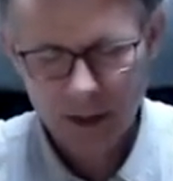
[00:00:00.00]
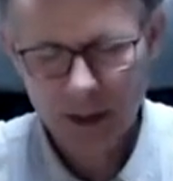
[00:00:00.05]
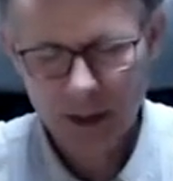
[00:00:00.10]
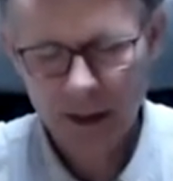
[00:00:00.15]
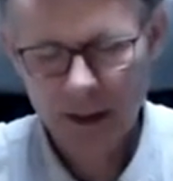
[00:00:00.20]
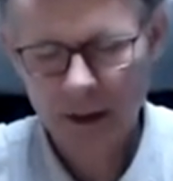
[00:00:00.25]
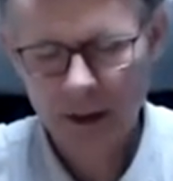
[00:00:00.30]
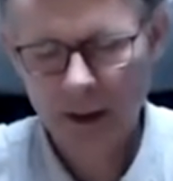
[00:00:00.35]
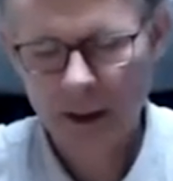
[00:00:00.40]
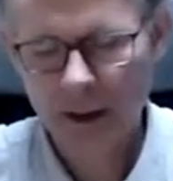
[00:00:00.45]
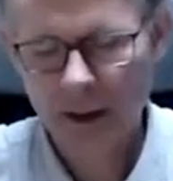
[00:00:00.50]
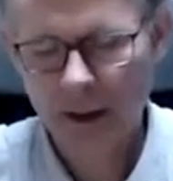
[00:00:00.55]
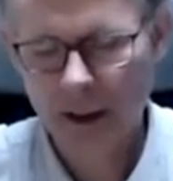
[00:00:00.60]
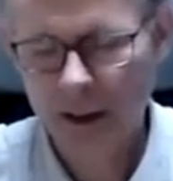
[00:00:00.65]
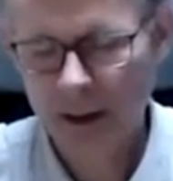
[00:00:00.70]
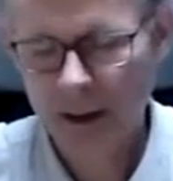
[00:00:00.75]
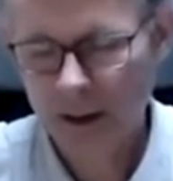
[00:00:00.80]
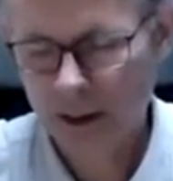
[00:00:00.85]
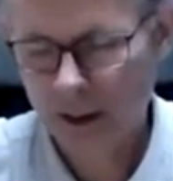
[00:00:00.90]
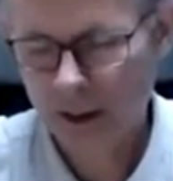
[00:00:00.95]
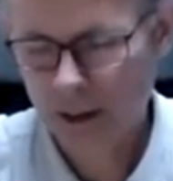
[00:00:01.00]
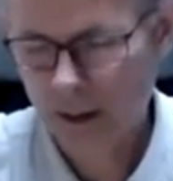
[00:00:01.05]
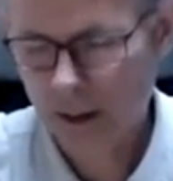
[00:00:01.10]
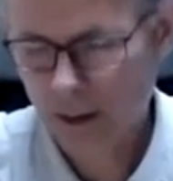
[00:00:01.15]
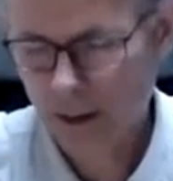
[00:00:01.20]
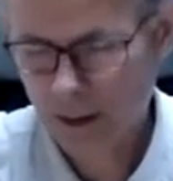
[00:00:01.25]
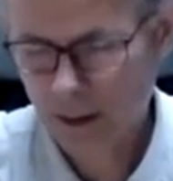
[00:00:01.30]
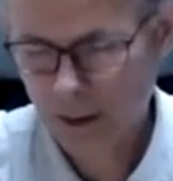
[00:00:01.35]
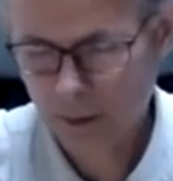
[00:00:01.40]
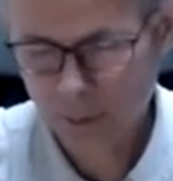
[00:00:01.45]
And
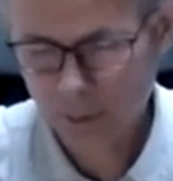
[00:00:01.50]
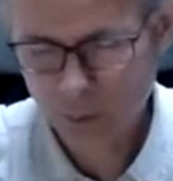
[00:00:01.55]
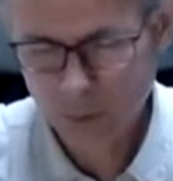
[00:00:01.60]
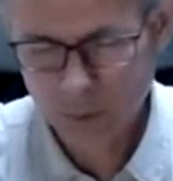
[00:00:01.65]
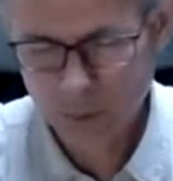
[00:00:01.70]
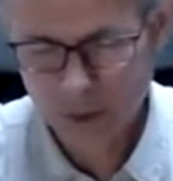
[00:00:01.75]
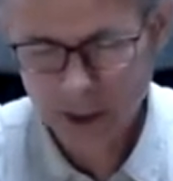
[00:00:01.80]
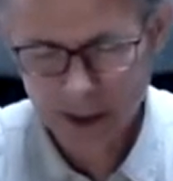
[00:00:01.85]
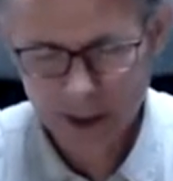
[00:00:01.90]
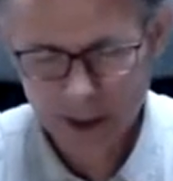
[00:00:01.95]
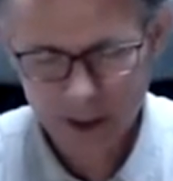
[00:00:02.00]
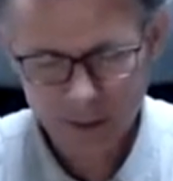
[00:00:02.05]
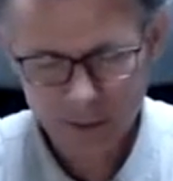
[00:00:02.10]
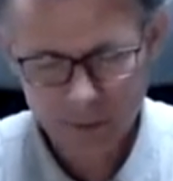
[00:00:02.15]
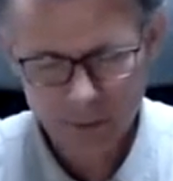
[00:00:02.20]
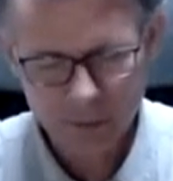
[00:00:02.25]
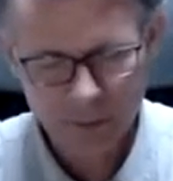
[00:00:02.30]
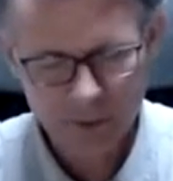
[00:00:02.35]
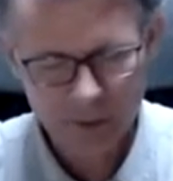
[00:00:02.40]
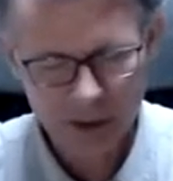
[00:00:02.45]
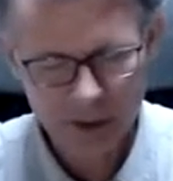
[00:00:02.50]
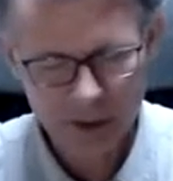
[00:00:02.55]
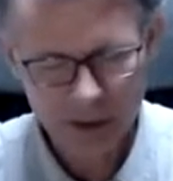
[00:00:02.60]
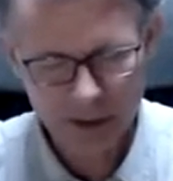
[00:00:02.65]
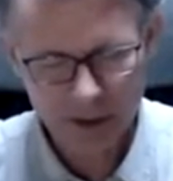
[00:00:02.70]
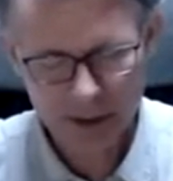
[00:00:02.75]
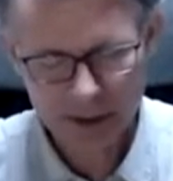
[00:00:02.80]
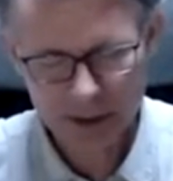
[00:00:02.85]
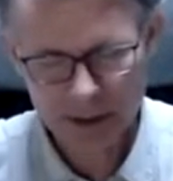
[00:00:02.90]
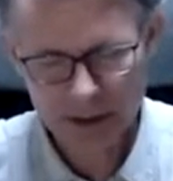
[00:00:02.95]
while you feel
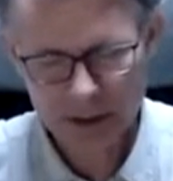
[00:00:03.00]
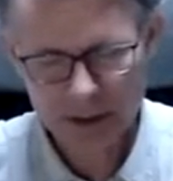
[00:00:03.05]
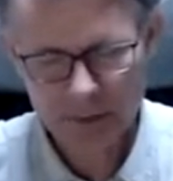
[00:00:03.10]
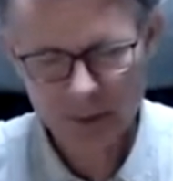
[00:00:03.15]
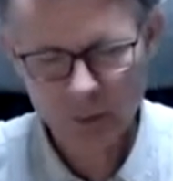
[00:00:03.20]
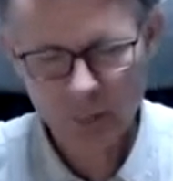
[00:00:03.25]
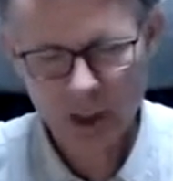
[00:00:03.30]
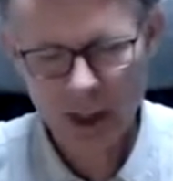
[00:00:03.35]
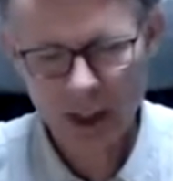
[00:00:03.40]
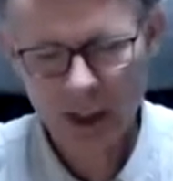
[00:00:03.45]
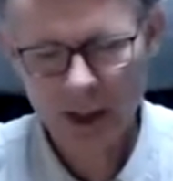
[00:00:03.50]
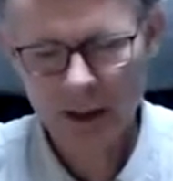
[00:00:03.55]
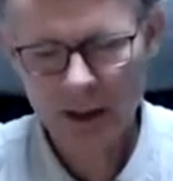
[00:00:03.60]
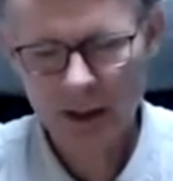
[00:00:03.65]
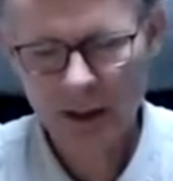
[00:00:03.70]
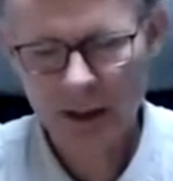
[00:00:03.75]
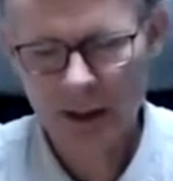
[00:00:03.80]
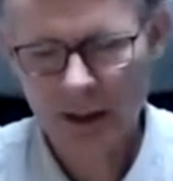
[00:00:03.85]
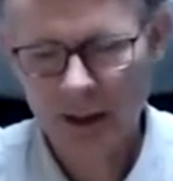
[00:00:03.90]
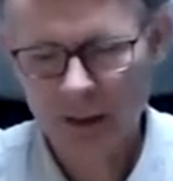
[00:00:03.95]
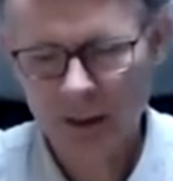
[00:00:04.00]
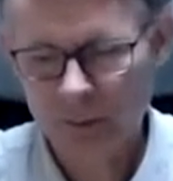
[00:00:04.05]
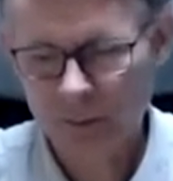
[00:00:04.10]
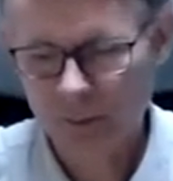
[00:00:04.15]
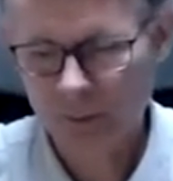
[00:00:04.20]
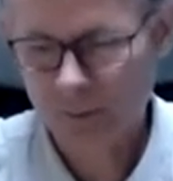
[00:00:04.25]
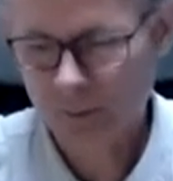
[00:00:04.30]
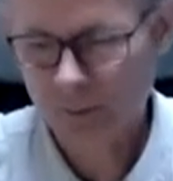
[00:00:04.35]
this expanding